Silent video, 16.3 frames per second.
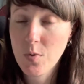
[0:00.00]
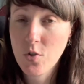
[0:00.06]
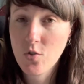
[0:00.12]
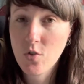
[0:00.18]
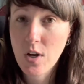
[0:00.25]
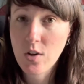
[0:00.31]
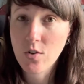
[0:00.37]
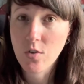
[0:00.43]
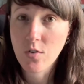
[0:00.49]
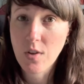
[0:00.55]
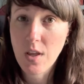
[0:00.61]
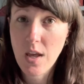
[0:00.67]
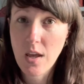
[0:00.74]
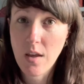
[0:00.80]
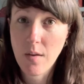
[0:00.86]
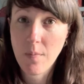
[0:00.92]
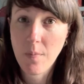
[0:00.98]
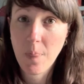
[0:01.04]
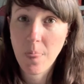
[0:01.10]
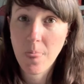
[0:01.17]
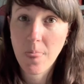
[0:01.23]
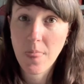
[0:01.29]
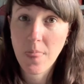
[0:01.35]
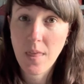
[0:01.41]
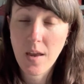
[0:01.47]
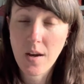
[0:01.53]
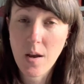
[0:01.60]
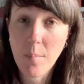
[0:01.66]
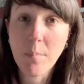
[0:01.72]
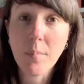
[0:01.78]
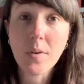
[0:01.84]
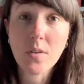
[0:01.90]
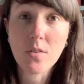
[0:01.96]
strict on their, their
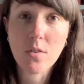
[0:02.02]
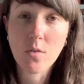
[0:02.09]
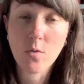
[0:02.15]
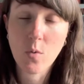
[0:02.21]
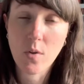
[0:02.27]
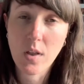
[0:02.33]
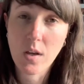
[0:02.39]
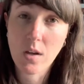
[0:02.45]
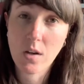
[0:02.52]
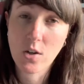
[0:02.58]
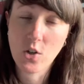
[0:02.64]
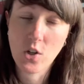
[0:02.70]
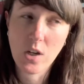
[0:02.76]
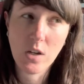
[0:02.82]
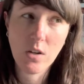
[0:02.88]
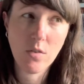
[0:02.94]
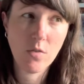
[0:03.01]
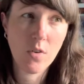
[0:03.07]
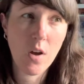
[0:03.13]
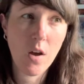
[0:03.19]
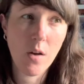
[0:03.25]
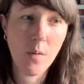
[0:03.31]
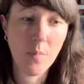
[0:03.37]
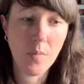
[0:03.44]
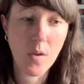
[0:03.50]
numbers of what they can achieve um,